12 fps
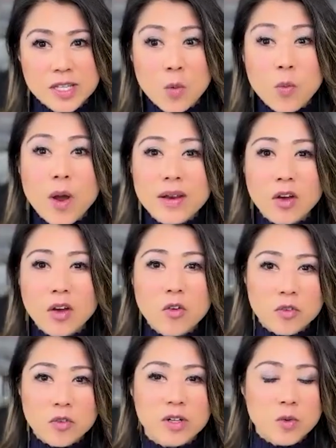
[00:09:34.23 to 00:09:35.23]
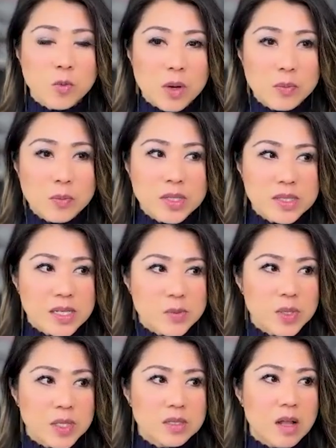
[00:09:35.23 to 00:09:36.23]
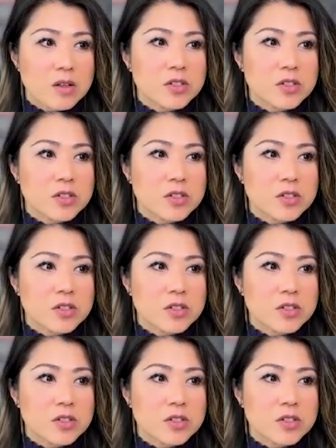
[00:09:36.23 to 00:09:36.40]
and went over $1.6 million.